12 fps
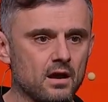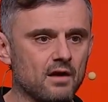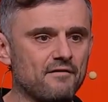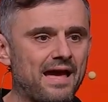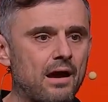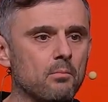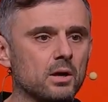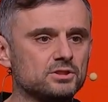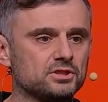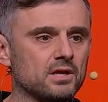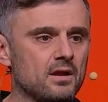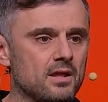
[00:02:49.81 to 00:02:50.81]
of how
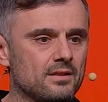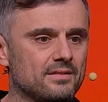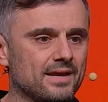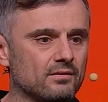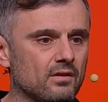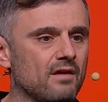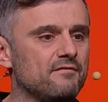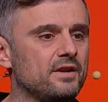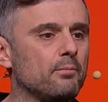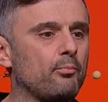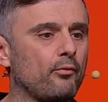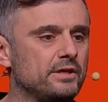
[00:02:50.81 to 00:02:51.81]
much they love and
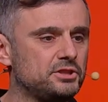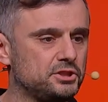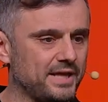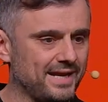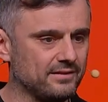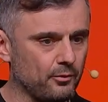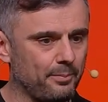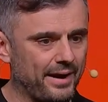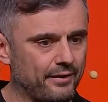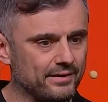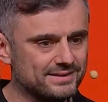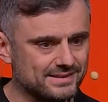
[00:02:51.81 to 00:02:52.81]
appreciate their
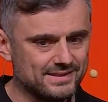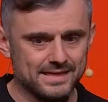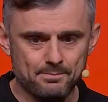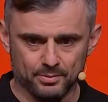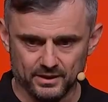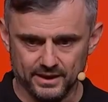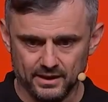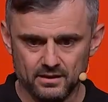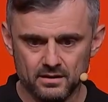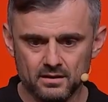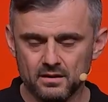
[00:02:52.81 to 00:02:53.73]
parents deeply,